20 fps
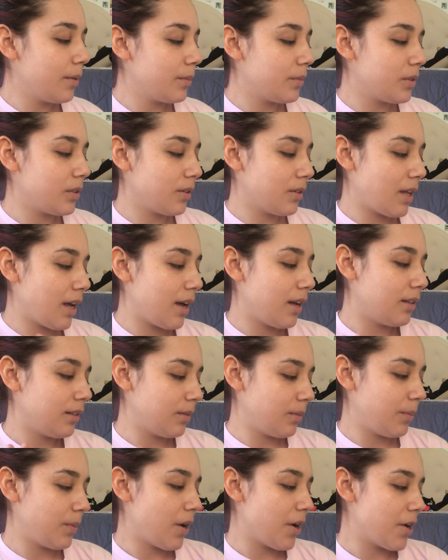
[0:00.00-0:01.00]
So that
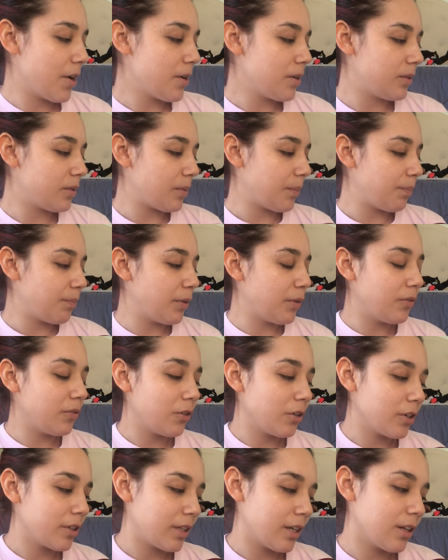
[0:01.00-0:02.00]
part
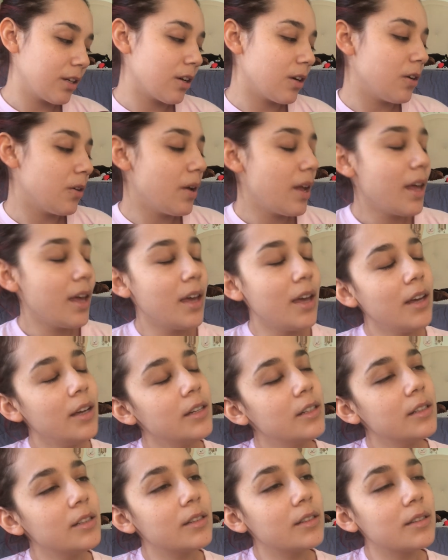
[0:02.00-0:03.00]
before they go,
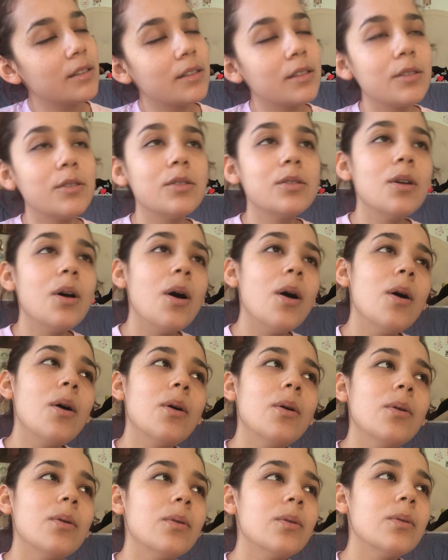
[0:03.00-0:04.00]
it's
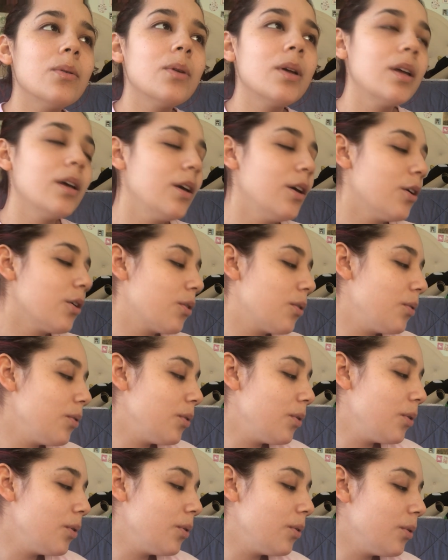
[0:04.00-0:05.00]
so
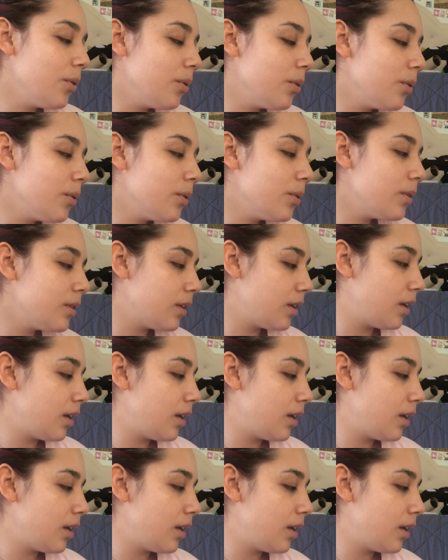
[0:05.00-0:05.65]
cruel.